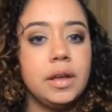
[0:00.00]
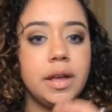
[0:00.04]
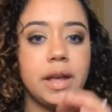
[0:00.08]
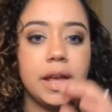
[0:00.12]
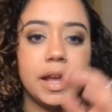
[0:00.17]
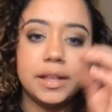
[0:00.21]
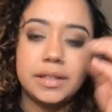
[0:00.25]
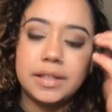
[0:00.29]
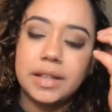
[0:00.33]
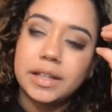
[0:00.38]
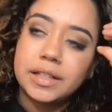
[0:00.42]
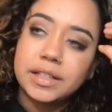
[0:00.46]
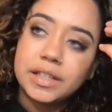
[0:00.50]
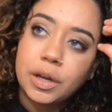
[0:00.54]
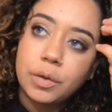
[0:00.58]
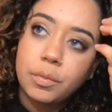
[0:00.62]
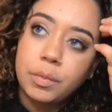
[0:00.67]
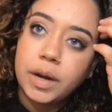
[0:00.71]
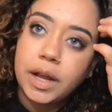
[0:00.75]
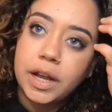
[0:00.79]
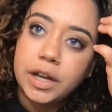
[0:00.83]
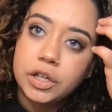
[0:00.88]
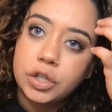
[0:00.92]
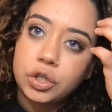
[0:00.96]
It's like
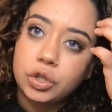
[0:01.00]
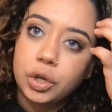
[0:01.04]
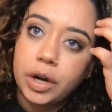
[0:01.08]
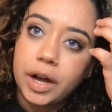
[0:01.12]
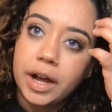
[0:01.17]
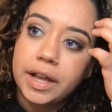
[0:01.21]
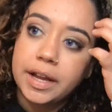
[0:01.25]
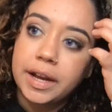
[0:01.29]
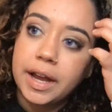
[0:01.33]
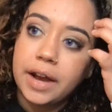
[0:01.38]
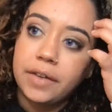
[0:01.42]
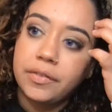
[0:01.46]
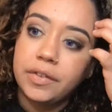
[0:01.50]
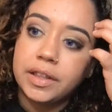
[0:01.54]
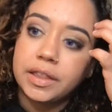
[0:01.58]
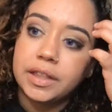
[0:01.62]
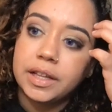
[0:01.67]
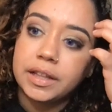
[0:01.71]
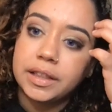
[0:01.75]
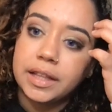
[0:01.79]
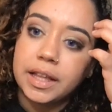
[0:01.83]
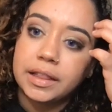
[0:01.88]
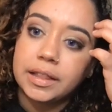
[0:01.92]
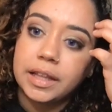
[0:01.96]
someone has tried
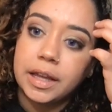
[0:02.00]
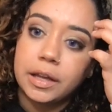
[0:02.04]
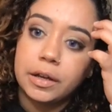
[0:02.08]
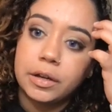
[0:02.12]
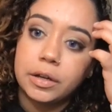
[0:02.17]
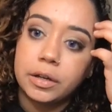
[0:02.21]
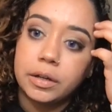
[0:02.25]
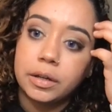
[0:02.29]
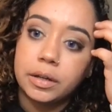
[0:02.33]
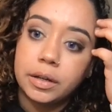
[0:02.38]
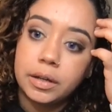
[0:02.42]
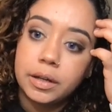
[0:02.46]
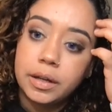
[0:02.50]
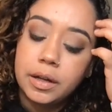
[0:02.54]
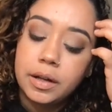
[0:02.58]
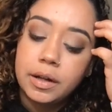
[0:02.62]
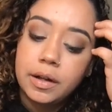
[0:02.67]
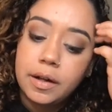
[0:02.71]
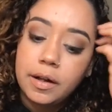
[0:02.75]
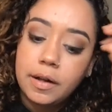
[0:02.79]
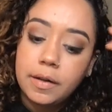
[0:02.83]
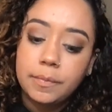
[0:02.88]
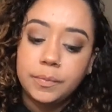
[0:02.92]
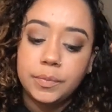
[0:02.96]
everything that they could
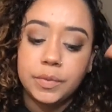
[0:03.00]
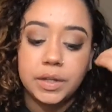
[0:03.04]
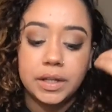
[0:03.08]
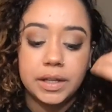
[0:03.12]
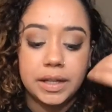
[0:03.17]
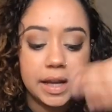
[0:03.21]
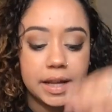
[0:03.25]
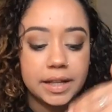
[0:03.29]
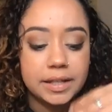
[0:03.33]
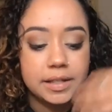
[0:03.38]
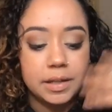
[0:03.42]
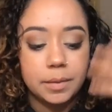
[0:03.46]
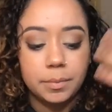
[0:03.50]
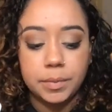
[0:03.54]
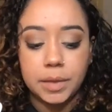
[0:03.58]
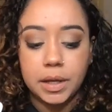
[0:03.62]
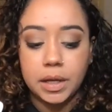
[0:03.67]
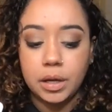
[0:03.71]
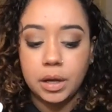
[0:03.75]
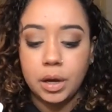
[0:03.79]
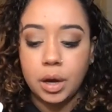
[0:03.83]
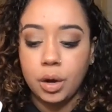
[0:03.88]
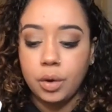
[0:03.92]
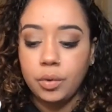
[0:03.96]
to get
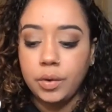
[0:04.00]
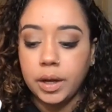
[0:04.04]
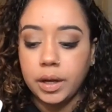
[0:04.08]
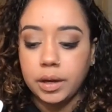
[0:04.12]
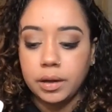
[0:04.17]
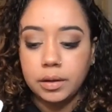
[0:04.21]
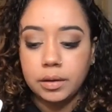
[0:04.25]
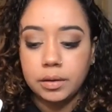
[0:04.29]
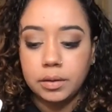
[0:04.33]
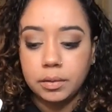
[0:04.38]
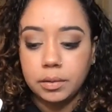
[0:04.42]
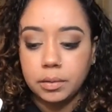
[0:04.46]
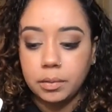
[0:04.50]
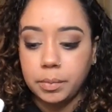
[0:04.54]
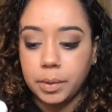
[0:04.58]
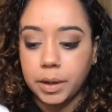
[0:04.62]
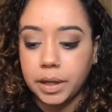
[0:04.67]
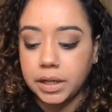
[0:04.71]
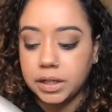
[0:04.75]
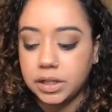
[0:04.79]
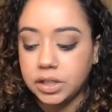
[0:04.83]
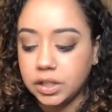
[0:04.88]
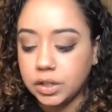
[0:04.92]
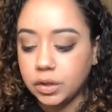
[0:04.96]
something going,
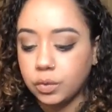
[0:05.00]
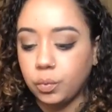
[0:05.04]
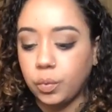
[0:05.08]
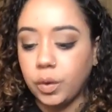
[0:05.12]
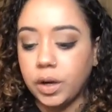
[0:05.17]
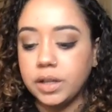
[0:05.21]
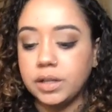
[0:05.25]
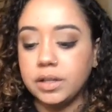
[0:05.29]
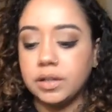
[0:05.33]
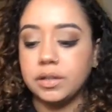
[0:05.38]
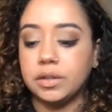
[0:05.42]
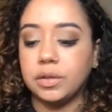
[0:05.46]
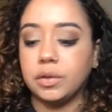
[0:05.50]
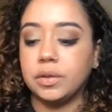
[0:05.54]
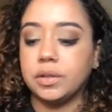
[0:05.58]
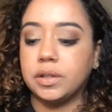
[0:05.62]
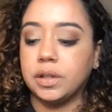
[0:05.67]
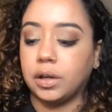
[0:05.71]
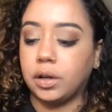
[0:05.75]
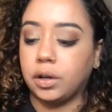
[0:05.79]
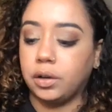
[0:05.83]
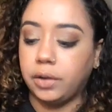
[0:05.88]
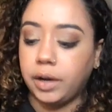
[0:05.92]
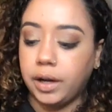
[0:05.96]
but it just wasn't. So it's
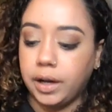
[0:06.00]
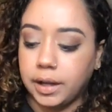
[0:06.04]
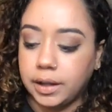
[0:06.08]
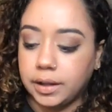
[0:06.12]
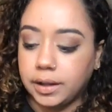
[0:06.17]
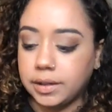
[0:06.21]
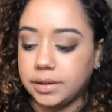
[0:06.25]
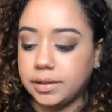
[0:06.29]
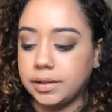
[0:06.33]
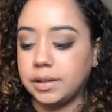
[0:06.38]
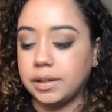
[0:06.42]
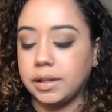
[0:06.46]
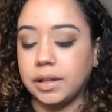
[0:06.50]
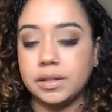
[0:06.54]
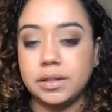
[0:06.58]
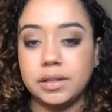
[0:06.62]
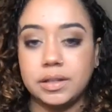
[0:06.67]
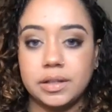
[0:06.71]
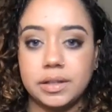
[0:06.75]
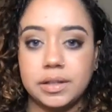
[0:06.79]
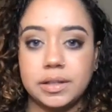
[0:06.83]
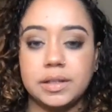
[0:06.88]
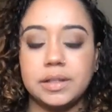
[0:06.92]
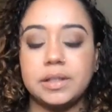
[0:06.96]
like, all right, let's
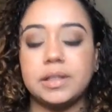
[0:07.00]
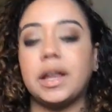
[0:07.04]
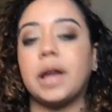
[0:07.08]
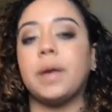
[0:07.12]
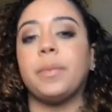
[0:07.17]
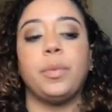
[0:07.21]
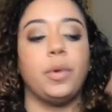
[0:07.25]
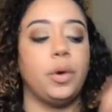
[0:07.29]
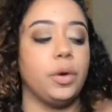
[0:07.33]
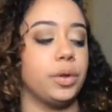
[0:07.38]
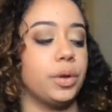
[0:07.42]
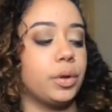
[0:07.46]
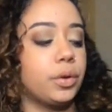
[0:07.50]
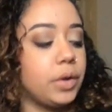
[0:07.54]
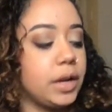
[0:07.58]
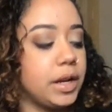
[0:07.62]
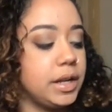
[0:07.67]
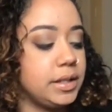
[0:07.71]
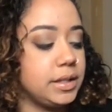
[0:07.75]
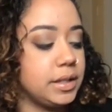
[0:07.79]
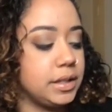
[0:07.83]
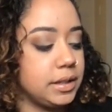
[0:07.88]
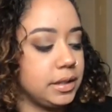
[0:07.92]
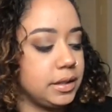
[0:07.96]
just stop all the
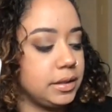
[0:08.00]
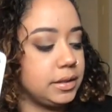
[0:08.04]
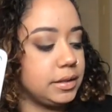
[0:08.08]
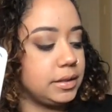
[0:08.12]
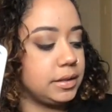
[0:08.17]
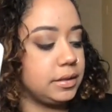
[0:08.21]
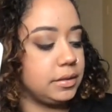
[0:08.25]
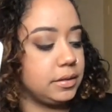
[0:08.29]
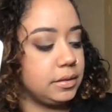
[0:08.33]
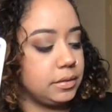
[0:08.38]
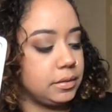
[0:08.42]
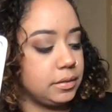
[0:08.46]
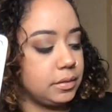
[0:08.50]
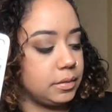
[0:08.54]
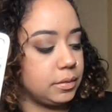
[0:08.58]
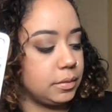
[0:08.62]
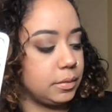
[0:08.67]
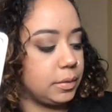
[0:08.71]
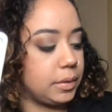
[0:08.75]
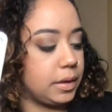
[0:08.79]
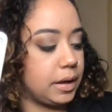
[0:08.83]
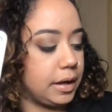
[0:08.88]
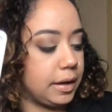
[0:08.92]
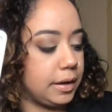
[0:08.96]
craziness,
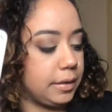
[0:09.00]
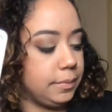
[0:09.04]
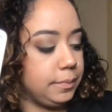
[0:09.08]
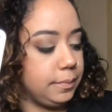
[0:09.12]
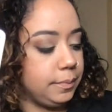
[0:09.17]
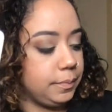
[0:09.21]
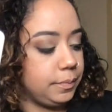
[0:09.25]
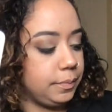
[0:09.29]
okay?